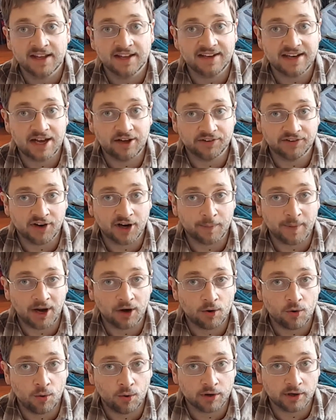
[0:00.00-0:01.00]
Now let's talk
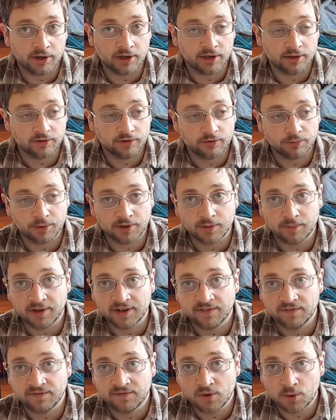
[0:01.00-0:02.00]
about quarter notes. We're going to play
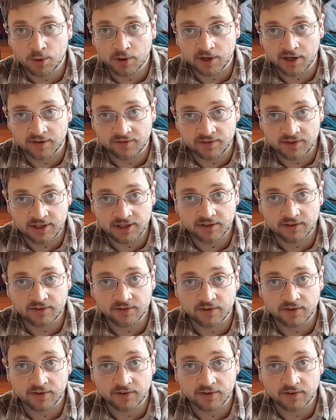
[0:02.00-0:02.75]
4 of these.